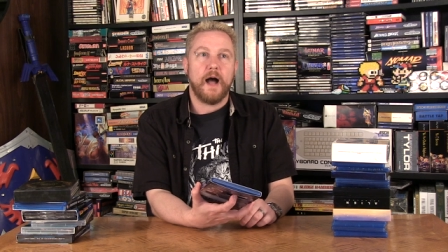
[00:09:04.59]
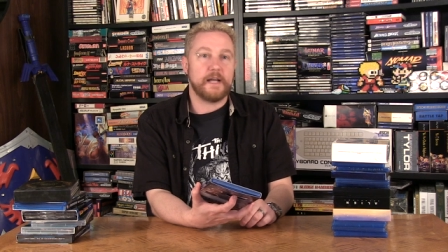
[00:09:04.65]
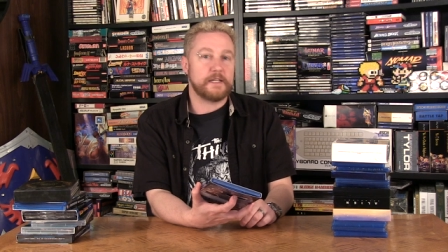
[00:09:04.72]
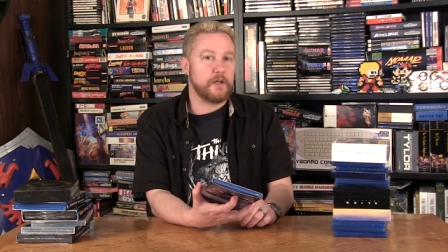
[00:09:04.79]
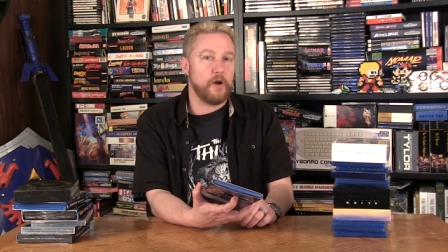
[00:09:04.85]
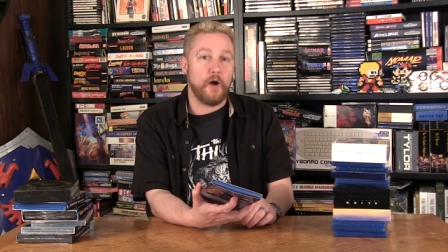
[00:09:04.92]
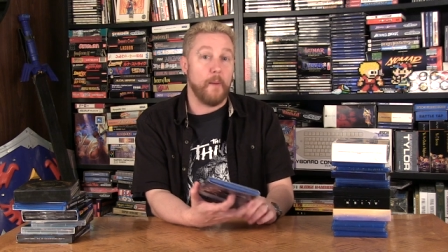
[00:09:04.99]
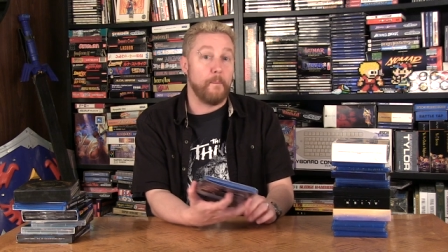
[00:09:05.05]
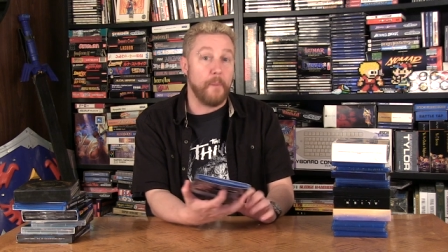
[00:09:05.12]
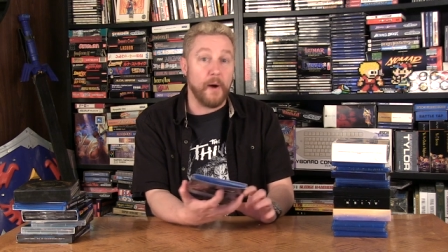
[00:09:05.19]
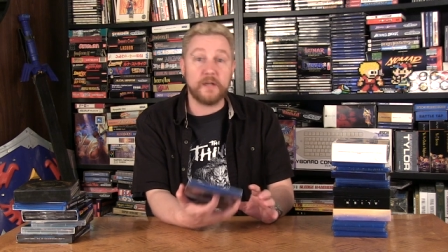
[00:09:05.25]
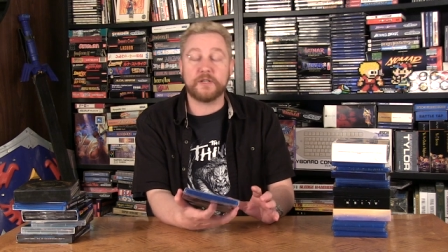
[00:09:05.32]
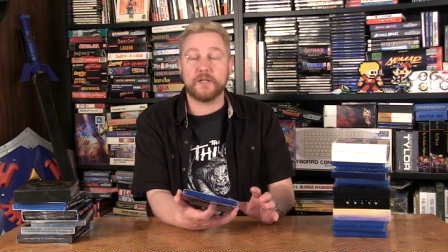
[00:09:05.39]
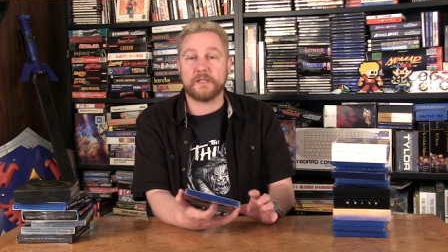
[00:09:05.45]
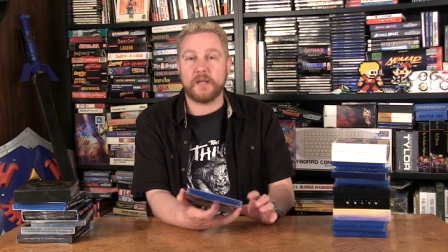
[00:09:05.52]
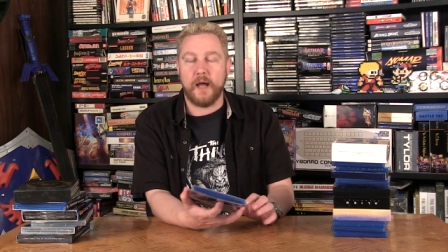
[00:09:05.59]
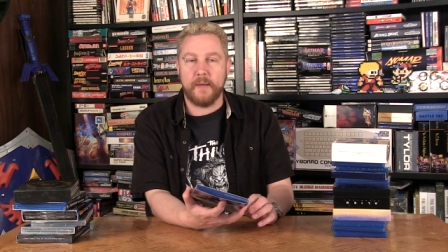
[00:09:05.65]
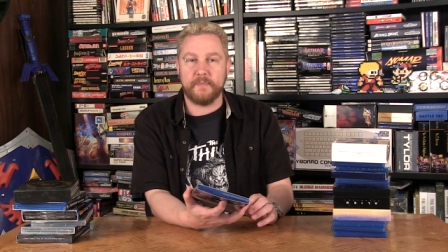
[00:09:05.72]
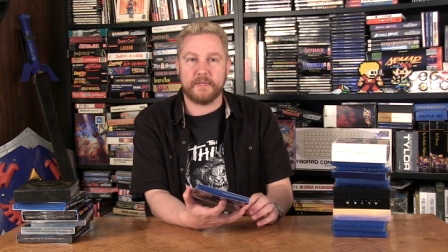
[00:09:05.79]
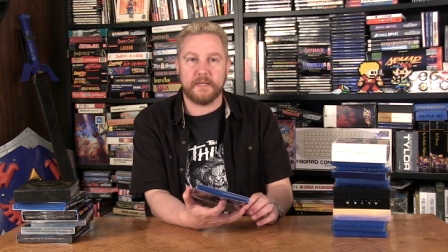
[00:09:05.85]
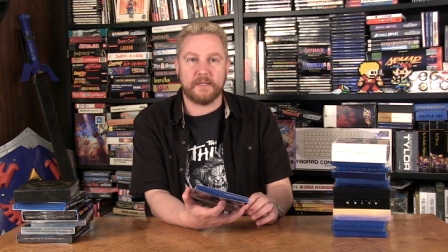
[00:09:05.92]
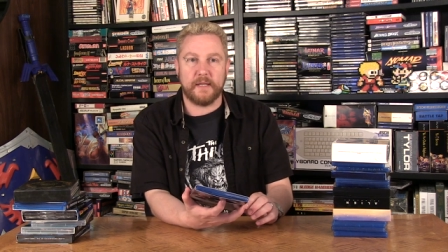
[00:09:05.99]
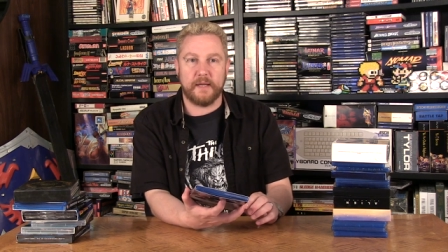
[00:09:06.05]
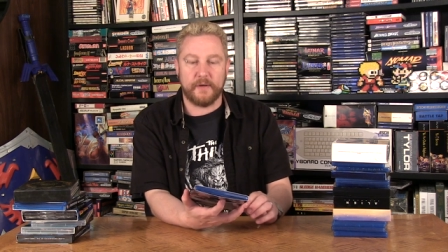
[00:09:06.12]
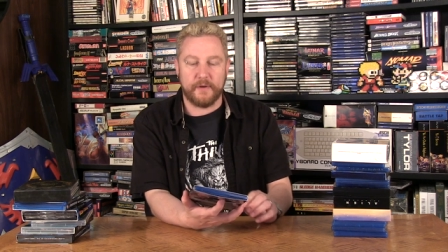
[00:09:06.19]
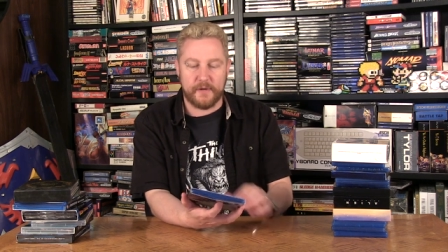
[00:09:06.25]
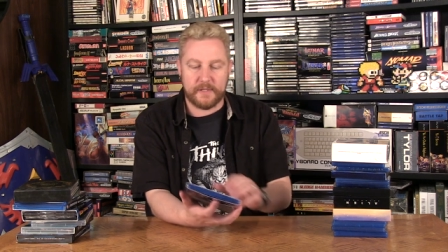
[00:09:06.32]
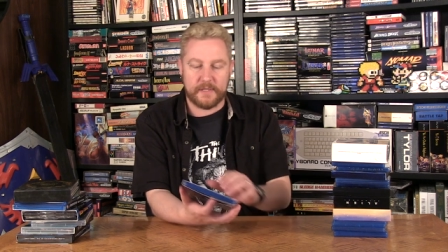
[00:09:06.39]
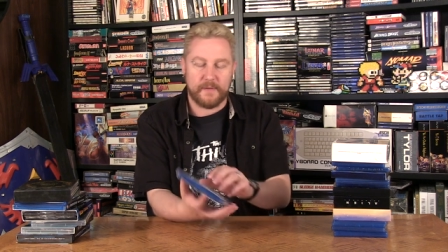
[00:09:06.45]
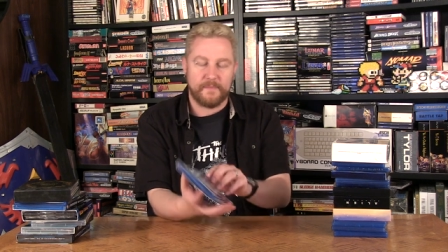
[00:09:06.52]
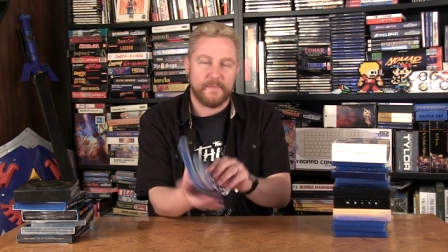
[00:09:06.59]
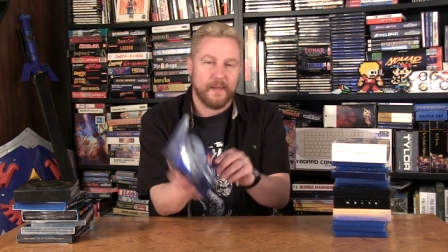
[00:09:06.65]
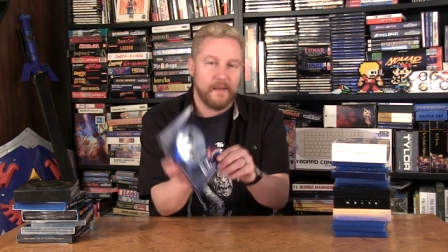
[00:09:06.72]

I saw a bunch of times in theaters.